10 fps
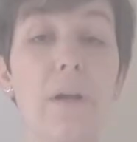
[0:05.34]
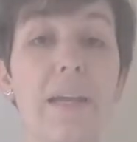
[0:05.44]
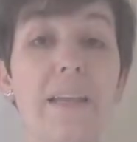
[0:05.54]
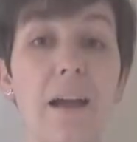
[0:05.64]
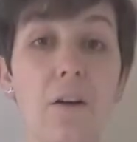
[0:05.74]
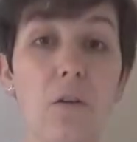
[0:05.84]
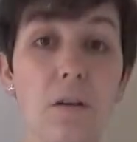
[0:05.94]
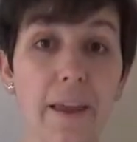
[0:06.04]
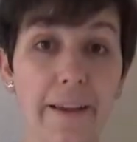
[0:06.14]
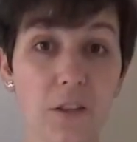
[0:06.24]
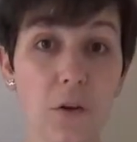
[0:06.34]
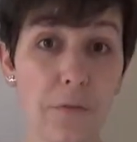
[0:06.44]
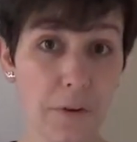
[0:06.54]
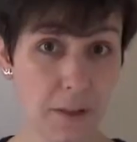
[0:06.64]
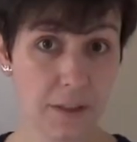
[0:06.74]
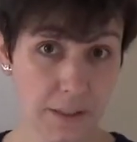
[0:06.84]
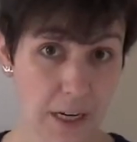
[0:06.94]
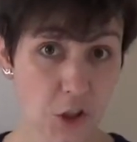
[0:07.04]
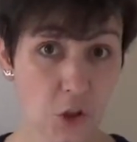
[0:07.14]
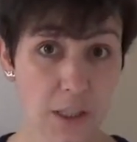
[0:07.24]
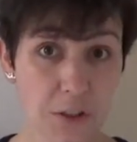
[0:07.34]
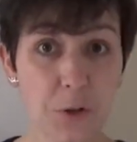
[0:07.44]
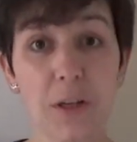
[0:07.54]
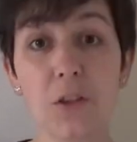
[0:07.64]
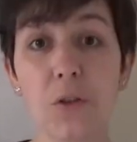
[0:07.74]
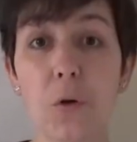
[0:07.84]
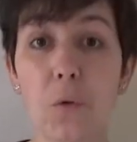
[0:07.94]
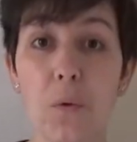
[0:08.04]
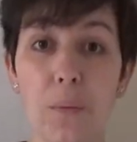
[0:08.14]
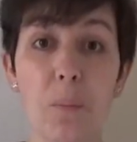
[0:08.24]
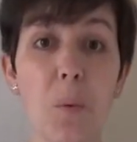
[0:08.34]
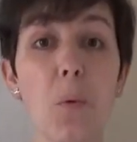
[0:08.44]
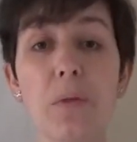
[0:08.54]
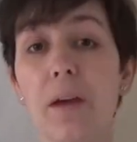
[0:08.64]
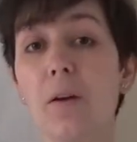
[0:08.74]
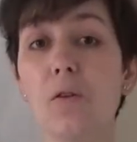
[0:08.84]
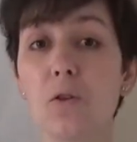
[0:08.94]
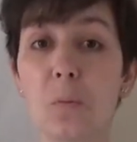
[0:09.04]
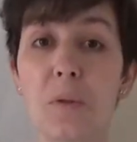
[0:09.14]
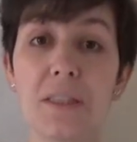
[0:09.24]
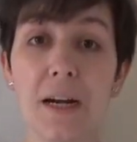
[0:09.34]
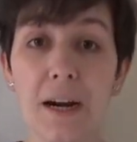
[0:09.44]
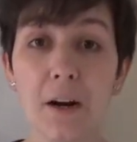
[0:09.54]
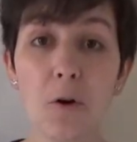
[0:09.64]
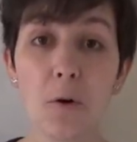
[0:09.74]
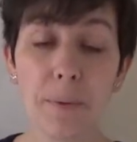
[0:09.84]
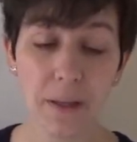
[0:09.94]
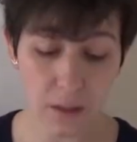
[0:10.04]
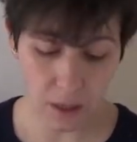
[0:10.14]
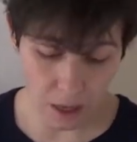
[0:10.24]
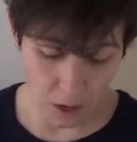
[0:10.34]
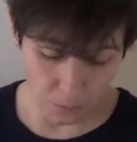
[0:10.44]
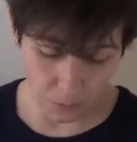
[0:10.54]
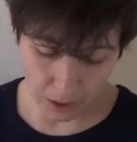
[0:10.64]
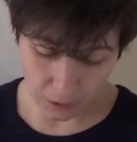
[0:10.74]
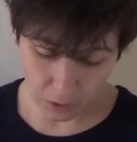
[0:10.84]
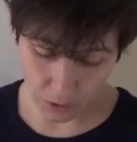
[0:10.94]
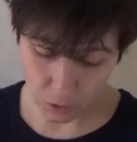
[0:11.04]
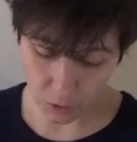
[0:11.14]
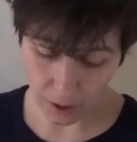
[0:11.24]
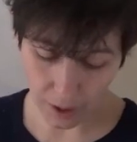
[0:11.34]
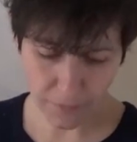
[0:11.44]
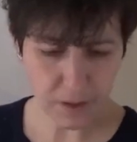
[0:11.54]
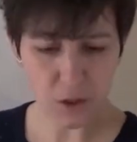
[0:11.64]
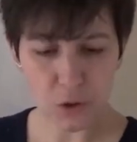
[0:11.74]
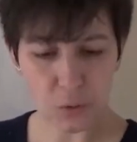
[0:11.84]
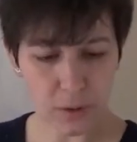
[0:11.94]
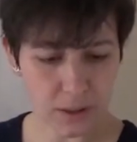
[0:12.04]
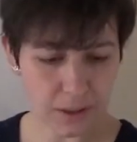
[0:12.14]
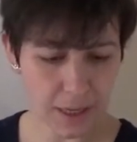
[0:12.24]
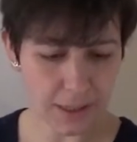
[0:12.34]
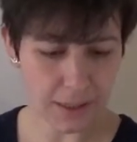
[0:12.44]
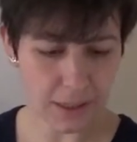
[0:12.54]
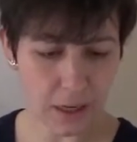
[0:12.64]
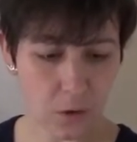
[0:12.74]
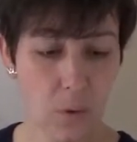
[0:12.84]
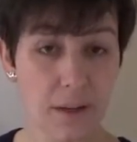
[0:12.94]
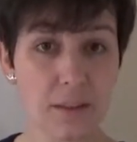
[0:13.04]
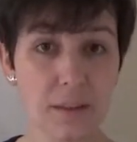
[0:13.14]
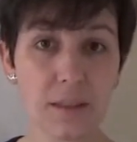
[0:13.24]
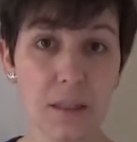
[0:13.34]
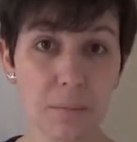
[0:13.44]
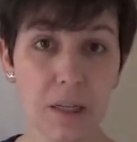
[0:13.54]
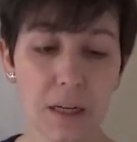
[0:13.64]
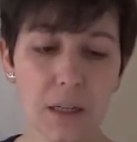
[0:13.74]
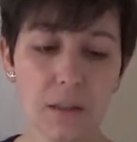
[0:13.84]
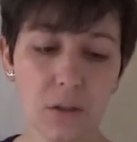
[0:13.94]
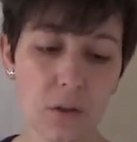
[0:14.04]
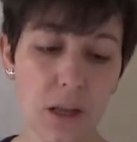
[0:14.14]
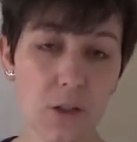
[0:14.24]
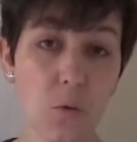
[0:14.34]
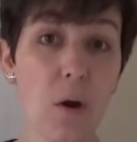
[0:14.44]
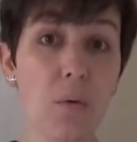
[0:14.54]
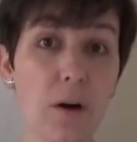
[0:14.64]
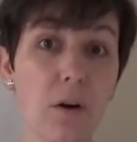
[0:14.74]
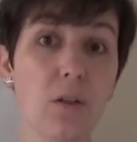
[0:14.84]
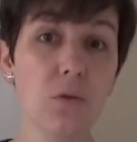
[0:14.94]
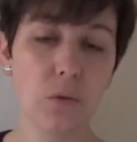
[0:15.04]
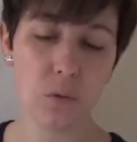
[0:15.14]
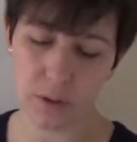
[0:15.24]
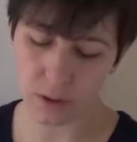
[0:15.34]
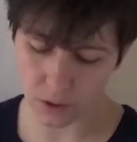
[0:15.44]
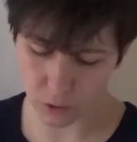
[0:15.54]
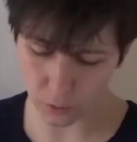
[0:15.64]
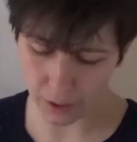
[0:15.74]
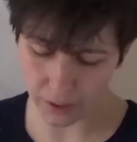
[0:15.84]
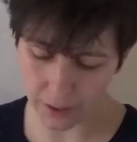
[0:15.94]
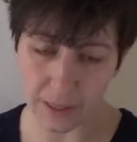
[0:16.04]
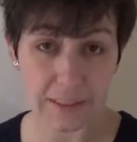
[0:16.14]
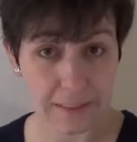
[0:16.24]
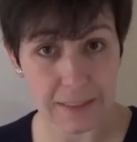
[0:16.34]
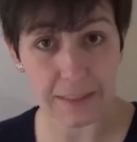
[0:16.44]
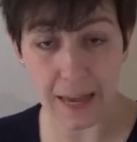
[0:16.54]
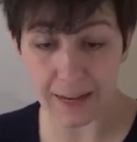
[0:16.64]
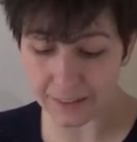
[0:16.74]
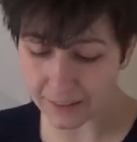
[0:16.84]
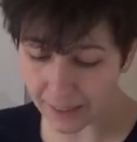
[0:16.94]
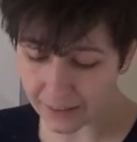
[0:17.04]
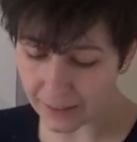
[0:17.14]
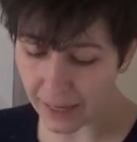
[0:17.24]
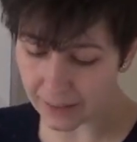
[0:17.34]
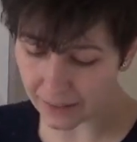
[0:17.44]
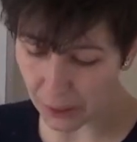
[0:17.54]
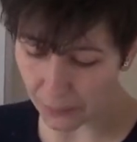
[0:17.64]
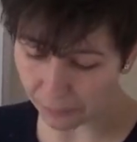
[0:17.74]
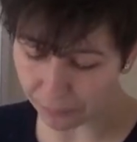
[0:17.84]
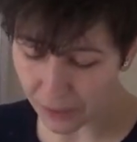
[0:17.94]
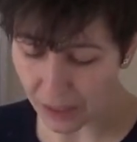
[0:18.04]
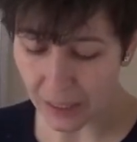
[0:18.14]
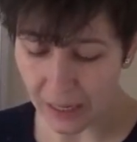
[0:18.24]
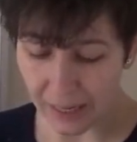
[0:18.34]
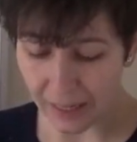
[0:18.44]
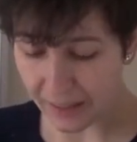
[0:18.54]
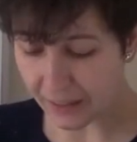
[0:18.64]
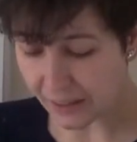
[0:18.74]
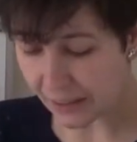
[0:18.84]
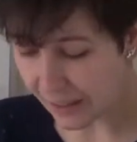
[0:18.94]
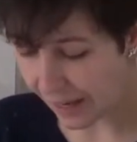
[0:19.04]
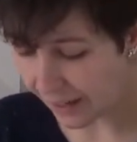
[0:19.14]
in a context of international trade, so when both economies are open, we are going to have two exercises here quite similar, so that's why we're going to do it together. Exercise 6 and 7. In the exercise